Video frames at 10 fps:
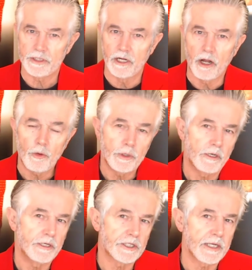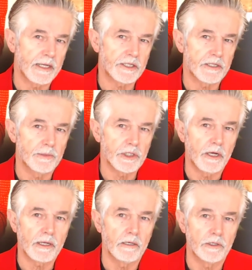and I want to discuss some
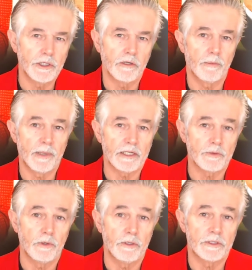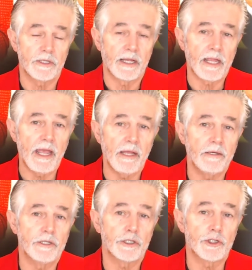psychological buzzwords that can
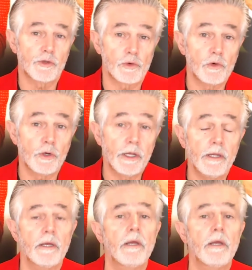destroy